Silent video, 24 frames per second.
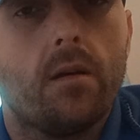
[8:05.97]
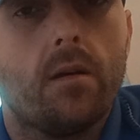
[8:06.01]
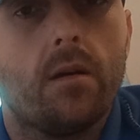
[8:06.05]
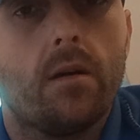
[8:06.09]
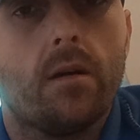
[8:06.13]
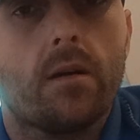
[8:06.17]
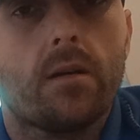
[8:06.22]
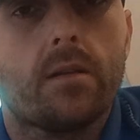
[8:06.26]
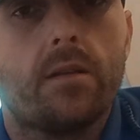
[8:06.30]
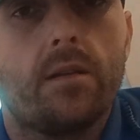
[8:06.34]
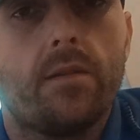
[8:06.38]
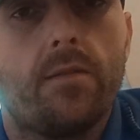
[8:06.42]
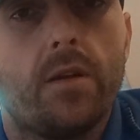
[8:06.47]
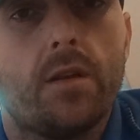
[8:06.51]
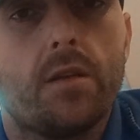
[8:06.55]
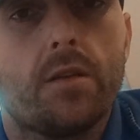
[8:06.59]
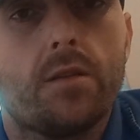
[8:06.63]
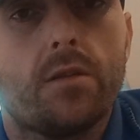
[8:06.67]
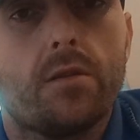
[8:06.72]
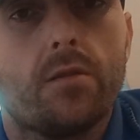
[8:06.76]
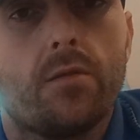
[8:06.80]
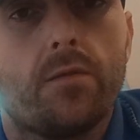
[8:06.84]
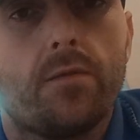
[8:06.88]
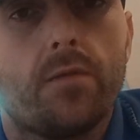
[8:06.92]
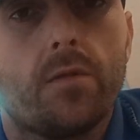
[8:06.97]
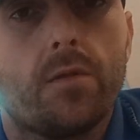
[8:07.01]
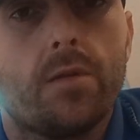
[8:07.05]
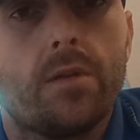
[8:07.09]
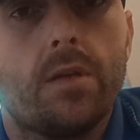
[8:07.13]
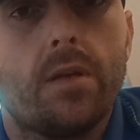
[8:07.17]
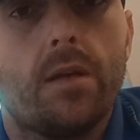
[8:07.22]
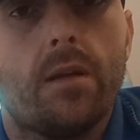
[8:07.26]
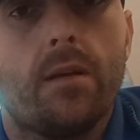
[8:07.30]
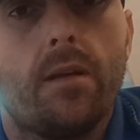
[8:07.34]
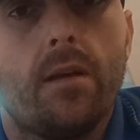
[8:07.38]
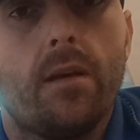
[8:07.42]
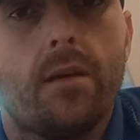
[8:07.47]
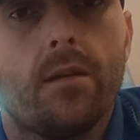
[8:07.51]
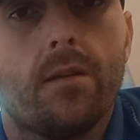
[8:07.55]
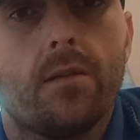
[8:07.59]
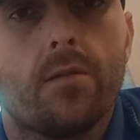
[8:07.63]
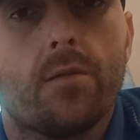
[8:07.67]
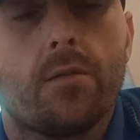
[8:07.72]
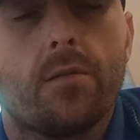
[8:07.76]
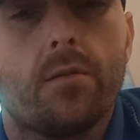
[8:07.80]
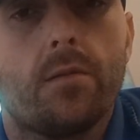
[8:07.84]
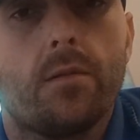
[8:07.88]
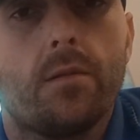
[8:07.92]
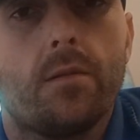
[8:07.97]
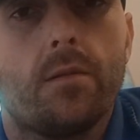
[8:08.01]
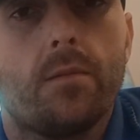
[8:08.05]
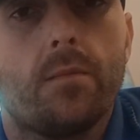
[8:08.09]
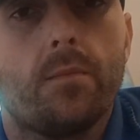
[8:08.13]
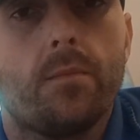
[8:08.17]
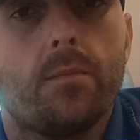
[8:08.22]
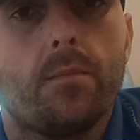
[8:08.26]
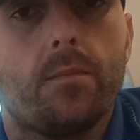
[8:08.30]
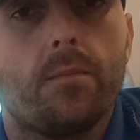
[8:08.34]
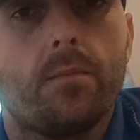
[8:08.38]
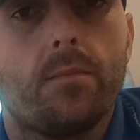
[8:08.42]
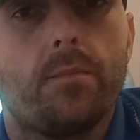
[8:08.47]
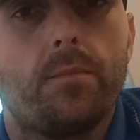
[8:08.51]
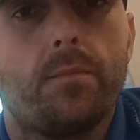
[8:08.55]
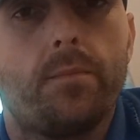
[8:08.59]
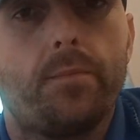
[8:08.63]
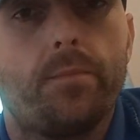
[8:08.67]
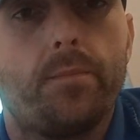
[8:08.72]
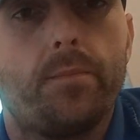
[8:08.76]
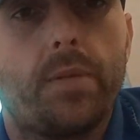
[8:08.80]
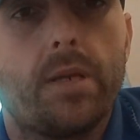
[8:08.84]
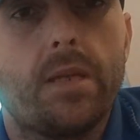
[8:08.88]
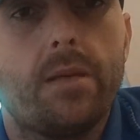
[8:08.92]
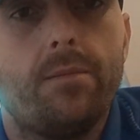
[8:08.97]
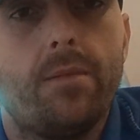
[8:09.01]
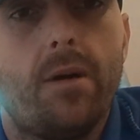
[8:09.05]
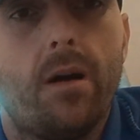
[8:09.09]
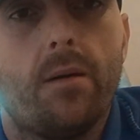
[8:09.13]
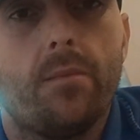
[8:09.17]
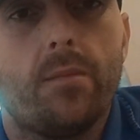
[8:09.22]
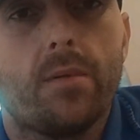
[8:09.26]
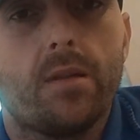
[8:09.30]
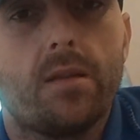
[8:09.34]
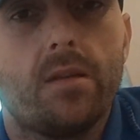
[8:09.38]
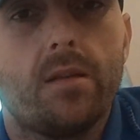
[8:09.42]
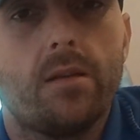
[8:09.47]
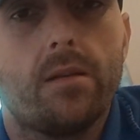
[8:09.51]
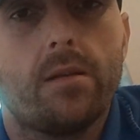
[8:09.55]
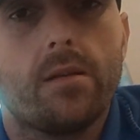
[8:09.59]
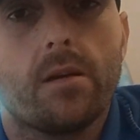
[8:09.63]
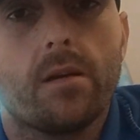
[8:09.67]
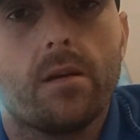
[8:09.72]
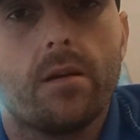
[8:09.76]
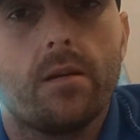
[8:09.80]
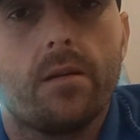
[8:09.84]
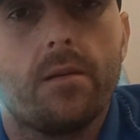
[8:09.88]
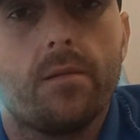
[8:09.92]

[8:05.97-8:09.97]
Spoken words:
activation of your DNA, your prima materia.